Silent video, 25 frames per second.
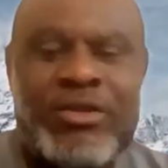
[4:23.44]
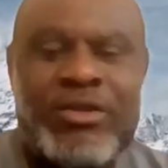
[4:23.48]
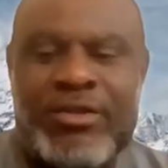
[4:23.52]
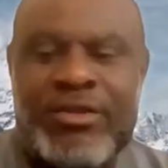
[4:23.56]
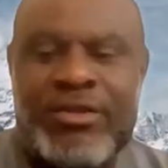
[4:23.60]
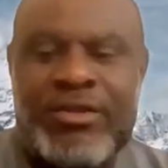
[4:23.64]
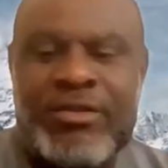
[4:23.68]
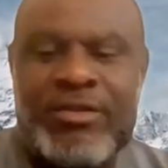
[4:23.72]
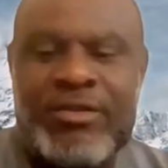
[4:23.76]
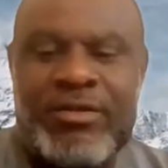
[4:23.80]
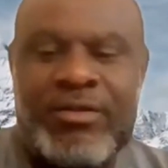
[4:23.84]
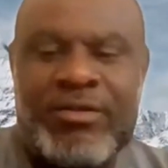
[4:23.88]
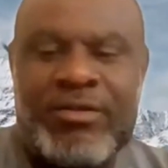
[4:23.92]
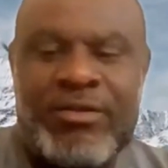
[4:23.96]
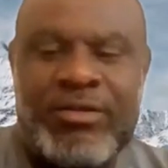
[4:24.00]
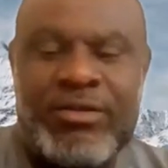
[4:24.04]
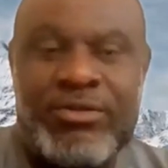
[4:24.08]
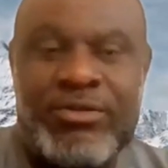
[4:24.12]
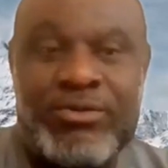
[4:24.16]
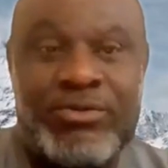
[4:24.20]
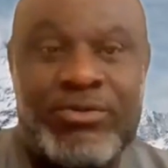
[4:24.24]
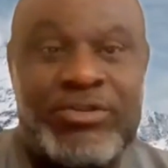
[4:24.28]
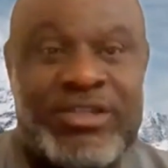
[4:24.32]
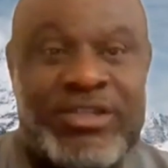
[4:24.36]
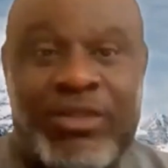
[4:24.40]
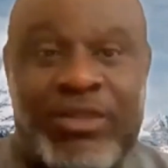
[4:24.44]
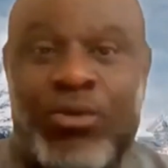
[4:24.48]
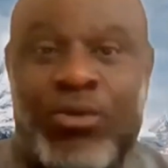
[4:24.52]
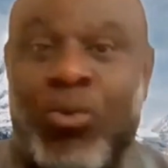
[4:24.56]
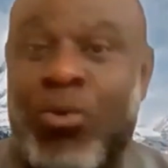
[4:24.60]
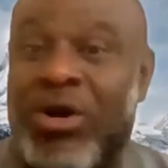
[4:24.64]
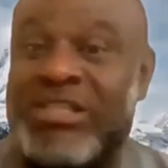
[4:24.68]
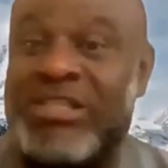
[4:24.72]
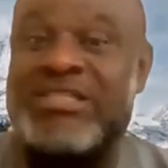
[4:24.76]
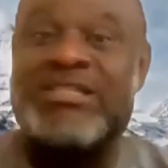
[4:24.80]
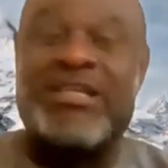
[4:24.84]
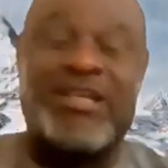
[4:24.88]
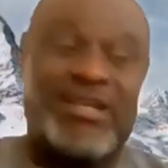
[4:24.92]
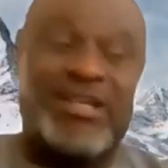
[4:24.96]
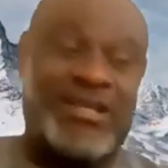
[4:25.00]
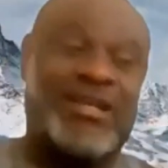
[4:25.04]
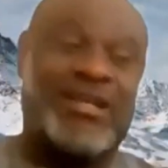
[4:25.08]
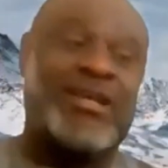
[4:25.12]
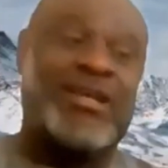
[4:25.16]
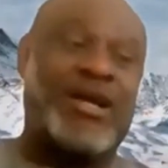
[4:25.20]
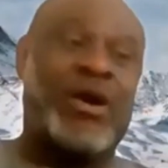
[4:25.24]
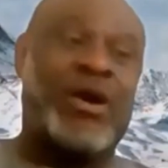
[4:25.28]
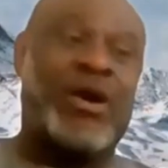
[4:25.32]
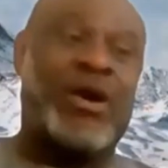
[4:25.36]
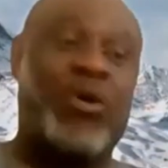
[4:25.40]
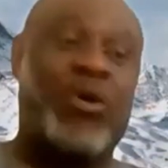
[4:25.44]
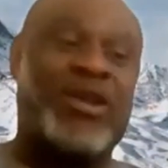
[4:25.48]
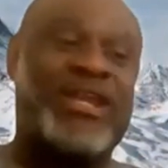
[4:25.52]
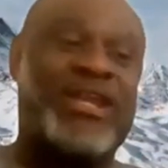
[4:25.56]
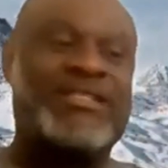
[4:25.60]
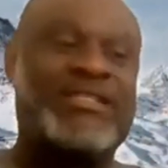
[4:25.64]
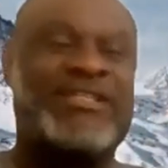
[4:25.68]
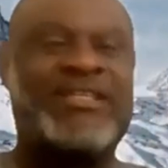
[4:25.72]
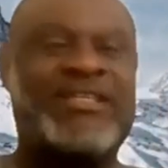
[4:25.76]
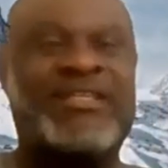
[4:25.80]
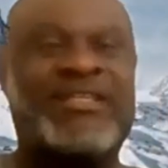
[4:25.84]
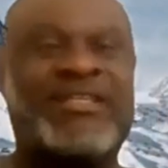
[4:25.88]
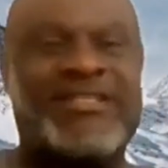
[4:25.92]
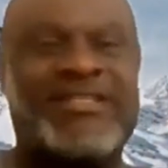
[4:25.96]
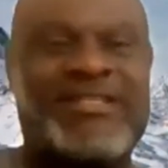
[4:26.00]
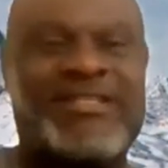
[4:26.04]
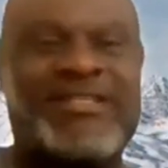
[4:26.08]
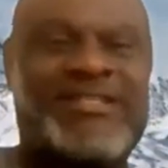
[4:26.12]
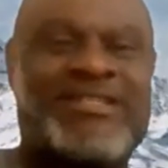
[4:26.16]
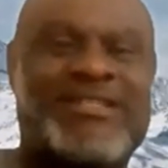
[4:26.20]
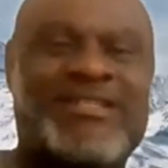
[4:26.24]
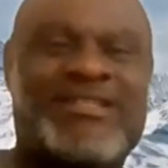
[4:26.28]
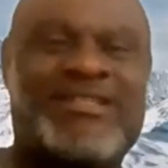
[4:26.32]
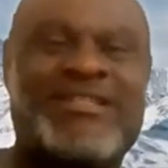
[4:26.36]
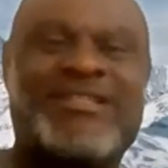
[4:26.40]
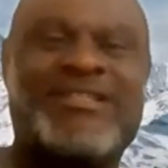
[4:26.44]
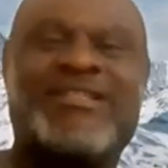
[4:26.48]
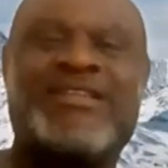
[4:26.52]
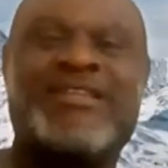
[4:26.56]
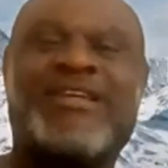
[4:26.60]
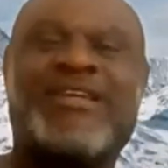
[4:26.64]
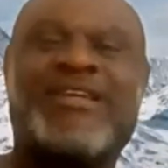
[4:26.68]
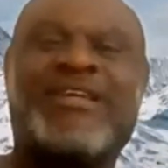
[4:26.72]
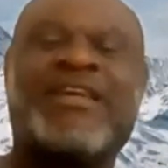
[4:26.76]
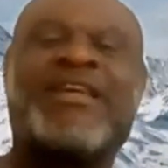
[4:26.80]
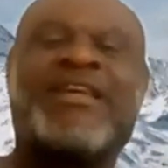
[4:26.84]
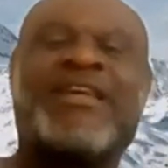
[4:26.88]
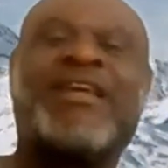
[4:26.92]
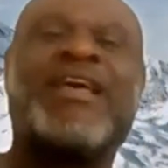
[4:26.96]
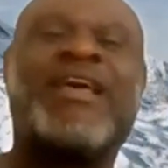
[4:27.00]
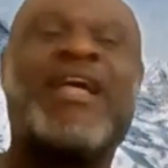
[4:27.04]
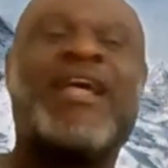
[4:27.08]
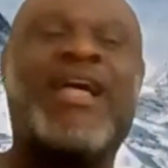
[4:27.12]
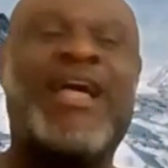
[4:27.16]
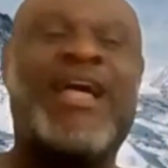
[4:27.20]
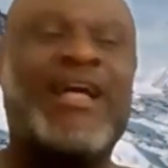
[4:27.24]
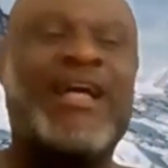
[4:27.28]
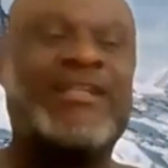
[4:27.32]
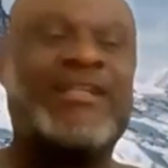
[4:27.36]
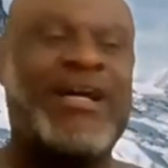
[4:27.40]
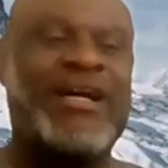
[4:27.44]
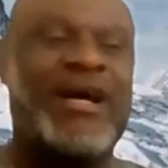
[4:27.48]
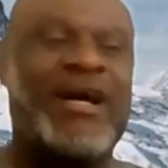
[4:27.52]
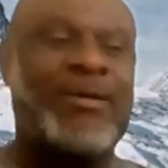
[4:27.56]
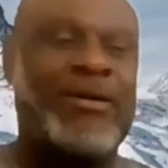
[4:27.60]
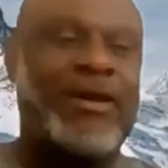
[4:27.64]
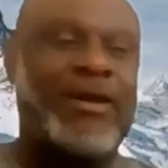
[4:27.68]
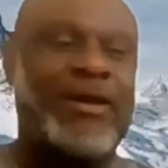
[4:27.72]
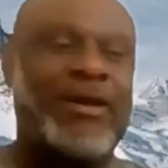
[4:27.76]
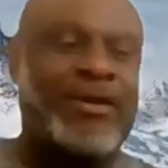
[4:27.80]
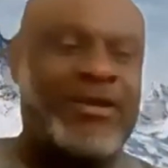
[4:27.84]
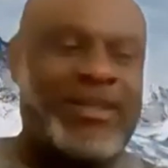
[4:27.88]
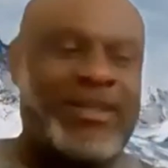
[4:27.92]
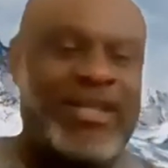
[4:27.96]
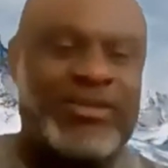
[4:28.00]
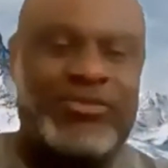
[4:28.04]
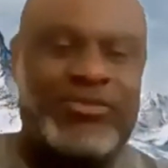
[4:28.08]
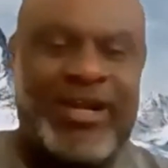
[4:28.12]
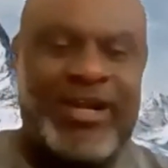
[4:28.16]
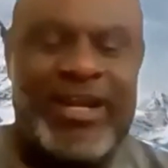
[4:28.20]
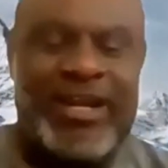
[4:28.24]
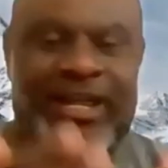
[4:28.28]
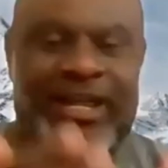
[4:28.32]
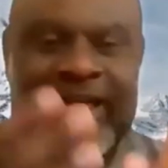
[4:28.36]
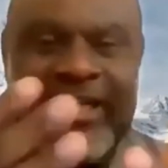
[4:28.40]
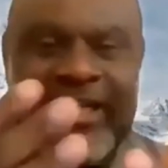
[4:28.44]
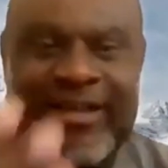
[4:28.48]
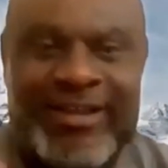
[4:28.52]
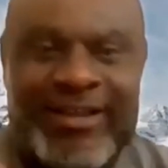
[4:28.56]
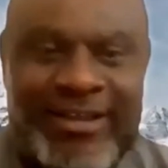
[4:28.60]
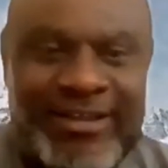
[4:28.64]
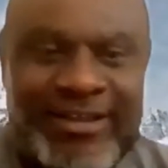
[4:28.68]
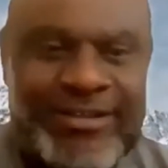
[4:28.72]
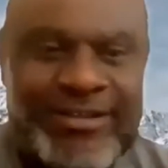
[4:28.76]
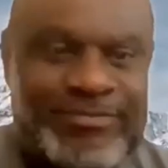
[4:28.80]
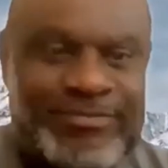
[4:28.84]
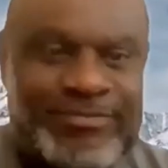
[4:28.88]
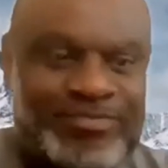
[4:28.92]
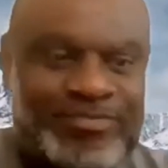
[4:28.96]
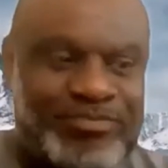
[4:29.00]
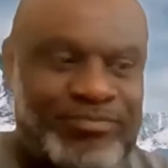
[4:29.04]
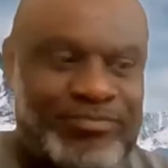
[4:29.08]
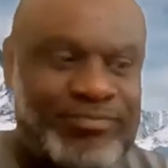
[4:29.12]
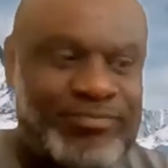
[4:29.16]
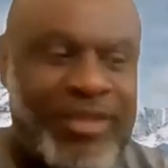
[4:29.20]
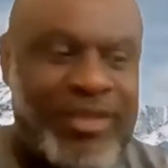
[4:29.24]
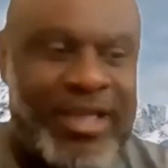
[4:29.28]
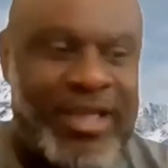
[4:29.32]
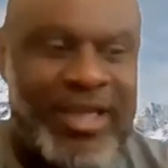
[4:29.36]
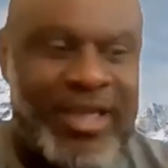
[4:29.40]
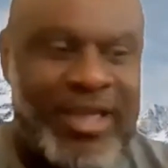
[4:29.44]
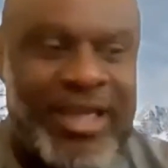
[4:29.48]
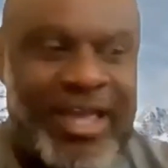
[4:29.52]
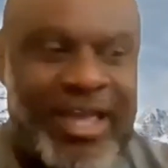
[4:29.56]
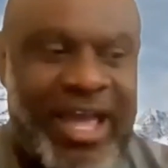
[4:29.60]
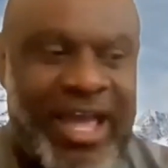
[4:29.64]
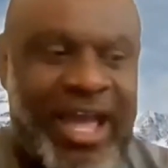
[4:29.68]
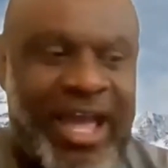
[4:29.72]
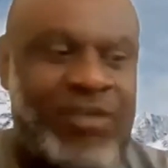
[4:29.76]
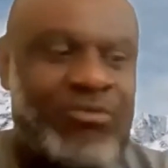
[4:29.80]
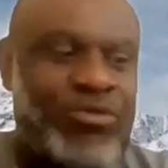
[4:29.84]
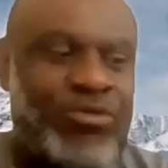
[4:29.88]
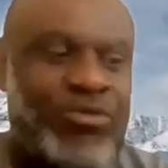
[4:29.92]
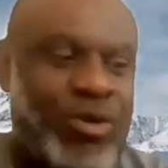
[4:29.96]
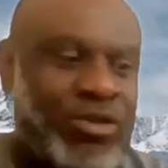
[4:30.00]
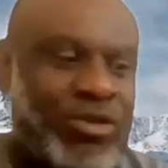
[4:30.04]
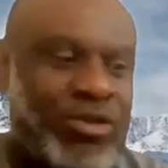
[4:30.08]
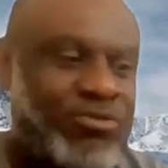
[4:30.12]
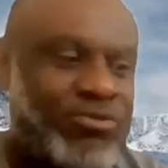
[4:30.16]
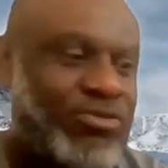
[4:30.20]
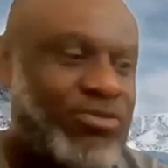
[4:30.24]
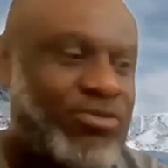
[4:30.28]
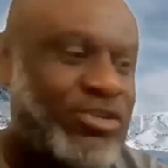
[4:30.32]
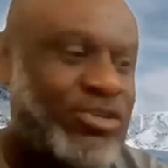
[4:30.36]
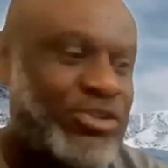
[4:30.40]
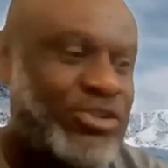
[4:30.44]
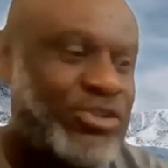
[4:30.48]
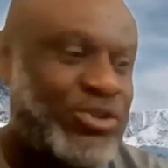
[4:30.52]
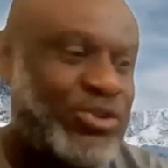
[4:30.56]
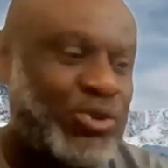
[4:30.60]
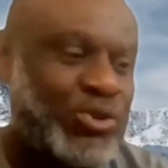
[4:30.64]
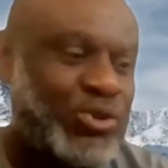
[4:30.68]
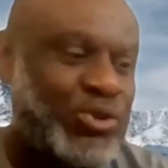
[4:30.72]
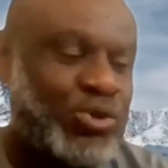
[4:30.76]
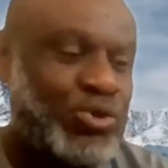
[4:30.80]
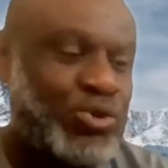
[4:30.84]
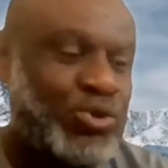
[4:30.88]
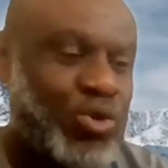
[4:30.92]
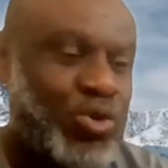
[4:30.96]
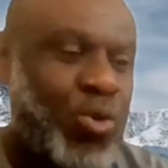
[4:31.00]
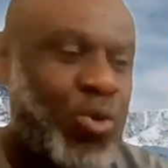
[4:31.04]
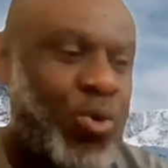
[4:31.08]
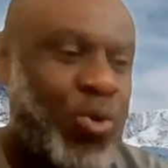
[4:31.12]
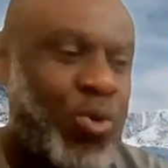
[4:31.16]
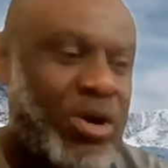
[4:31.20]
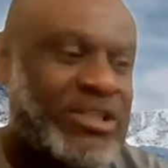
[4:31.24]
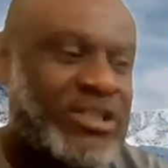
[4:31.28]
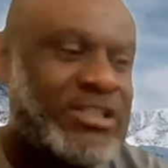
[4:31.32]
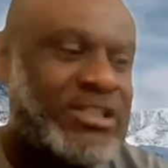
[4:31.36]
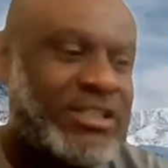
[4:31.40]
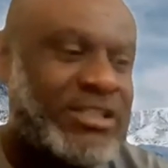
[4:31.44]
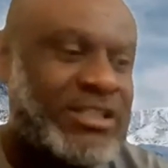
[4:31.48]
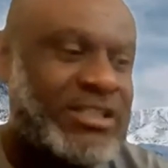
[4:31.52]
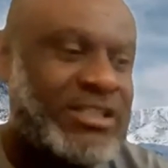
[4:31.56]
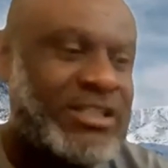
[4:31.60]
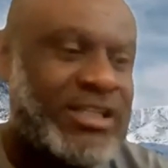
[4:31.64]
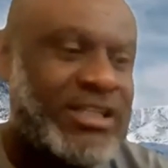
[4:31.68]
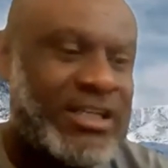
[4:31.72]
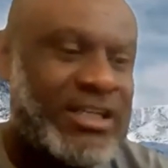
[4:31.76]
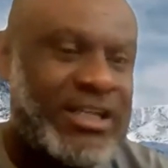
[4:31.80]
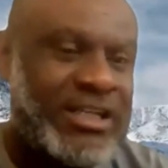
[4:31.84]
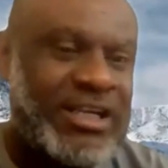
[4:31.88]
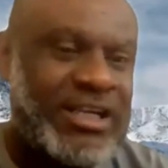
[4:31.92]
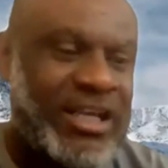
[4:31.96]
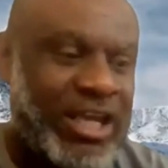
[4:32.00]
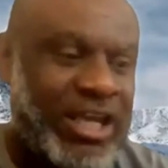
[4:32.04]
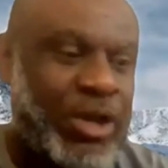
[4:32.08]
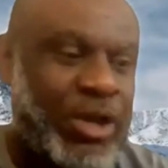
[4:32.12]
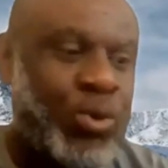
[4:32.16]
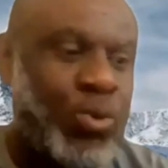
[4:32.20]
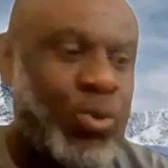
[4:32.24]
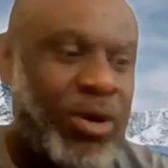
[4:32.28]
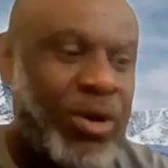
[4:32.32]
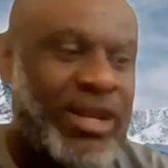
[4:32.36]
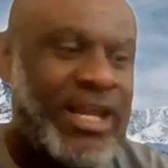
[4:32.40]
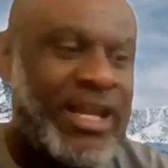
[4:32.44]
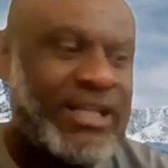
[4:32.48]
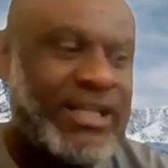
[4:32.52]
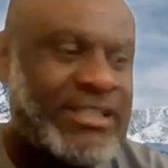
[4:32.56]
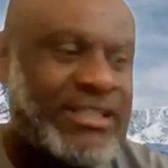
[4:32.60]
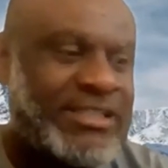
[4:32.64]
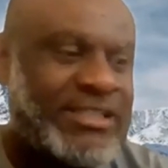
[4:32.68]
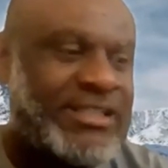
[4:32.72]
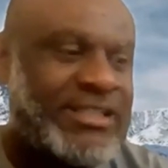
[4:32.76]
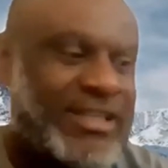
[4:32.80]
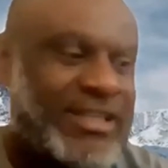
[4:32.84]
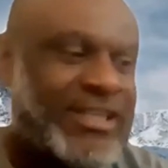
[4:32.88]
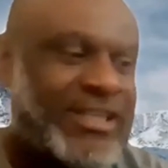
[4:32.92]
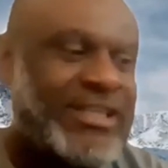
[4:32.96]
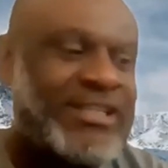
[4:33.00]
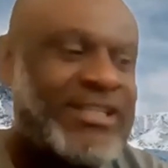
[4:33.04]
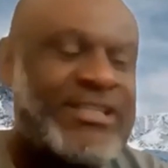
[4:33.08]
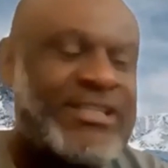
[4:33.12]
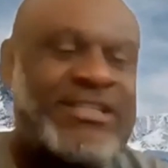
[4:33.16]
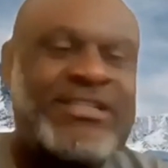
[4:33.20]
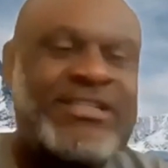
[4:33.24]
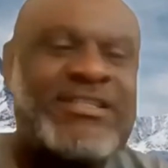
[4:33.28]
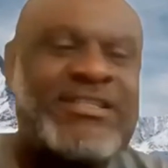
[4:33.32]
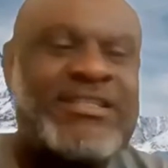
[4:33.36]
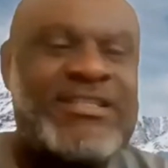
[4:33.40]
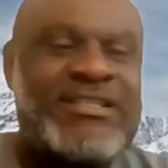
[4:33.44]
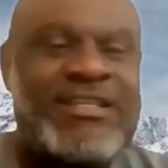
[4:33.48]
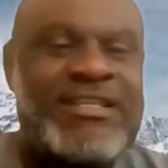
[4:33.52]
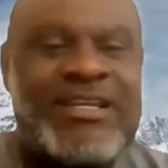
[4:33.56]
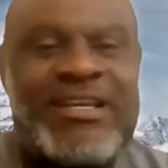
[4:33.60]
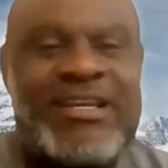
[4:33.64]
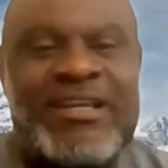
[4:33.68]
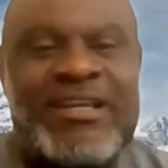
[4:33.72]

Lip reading: you said what a wallet is, and literally, every one of us should know what a wallet is.